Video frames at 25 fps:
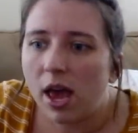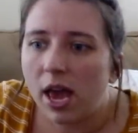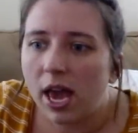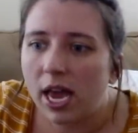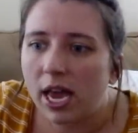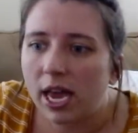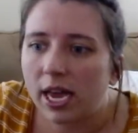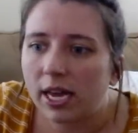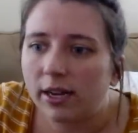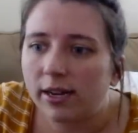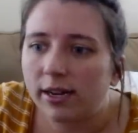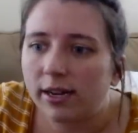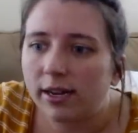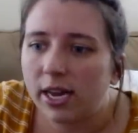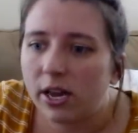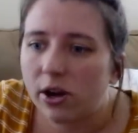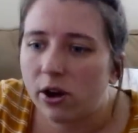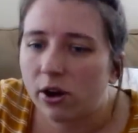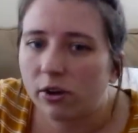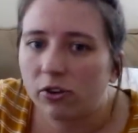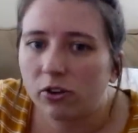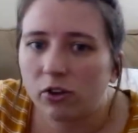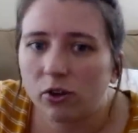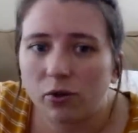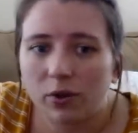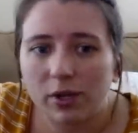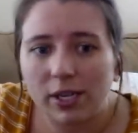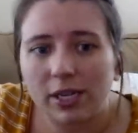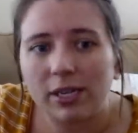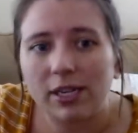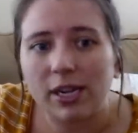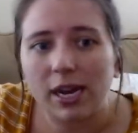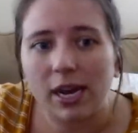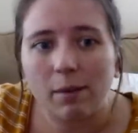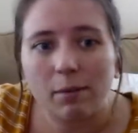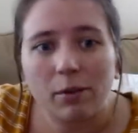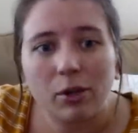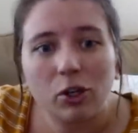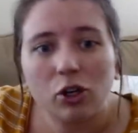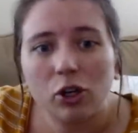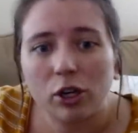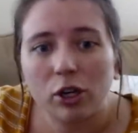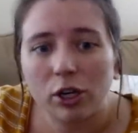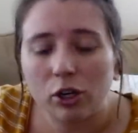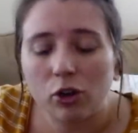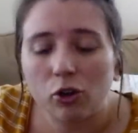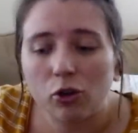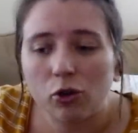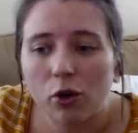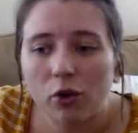and he also did damage
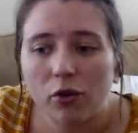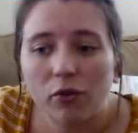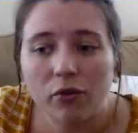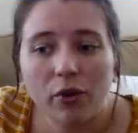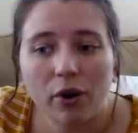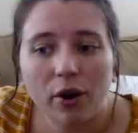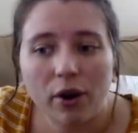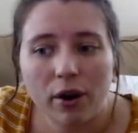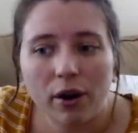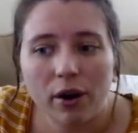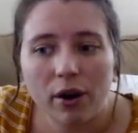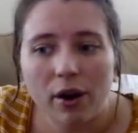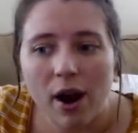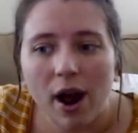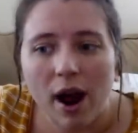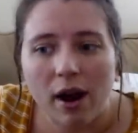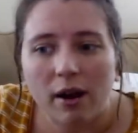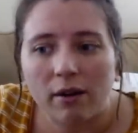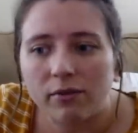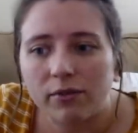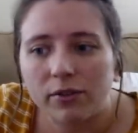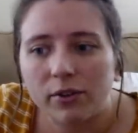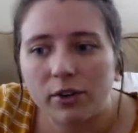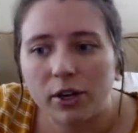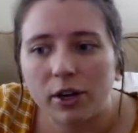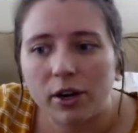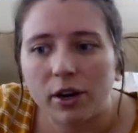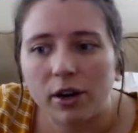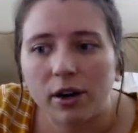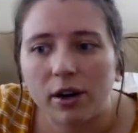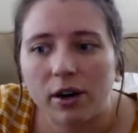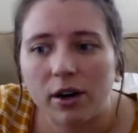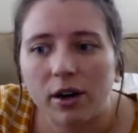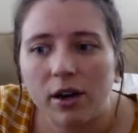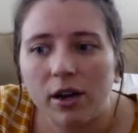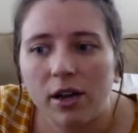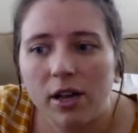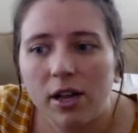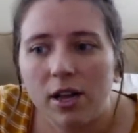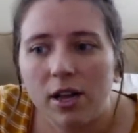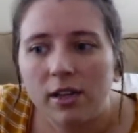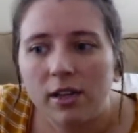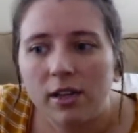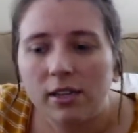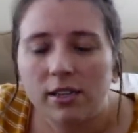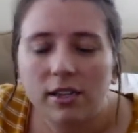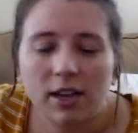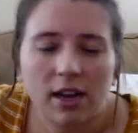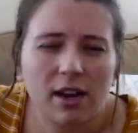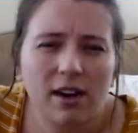control for her after
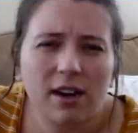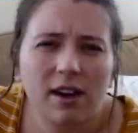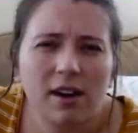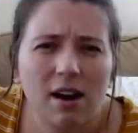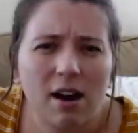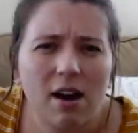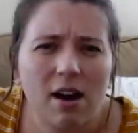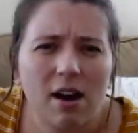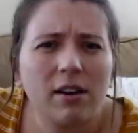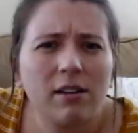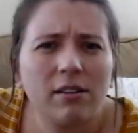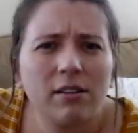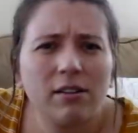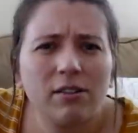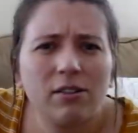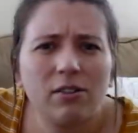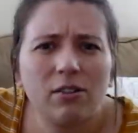TanaCon.